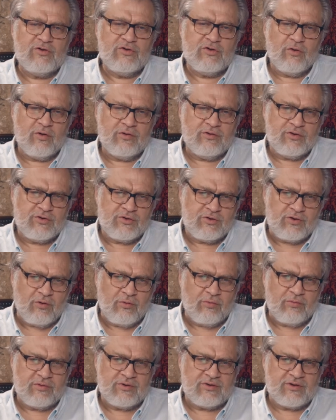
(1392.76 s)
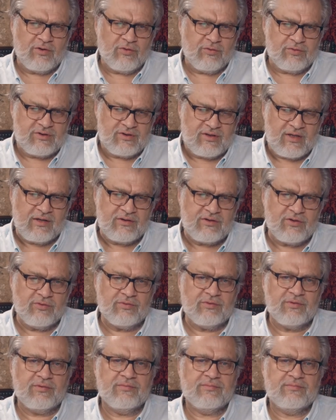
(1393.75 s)
enjoyed the show, so stay
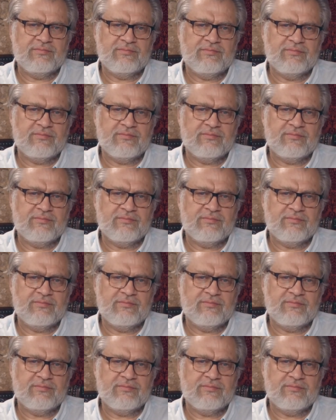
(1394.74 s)
tuned.